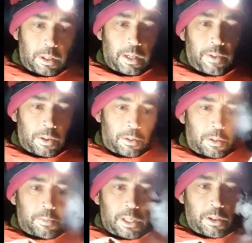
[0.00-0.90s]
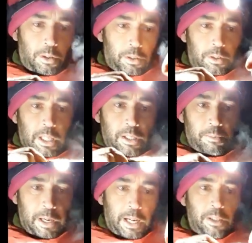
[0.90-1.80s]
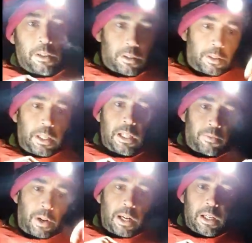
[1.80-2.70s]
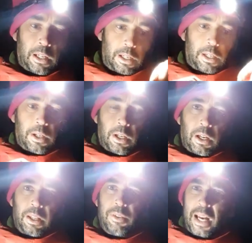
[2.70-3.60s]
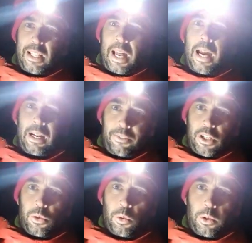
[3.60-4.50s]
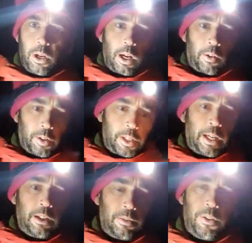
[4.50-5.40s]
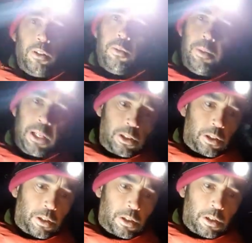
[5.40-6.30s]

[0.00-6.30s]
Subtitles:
You never know. The big cod, decent bass, decent ray. I think it was actually an anglerfish caught earlier on today, further up the beach.